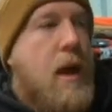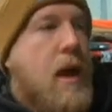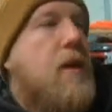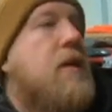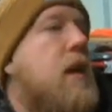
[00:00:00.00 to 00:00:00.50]

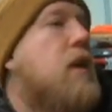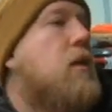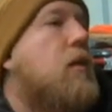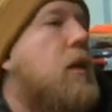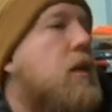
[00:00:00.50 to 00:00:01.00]
And then
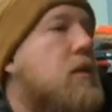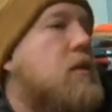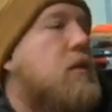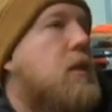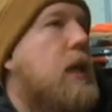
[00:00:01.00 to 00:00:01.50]
you can
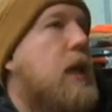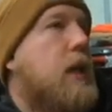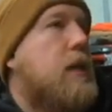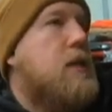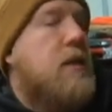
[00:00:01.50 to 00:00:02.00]
also
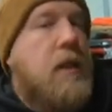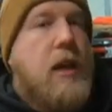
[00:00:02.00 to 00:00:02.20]
get the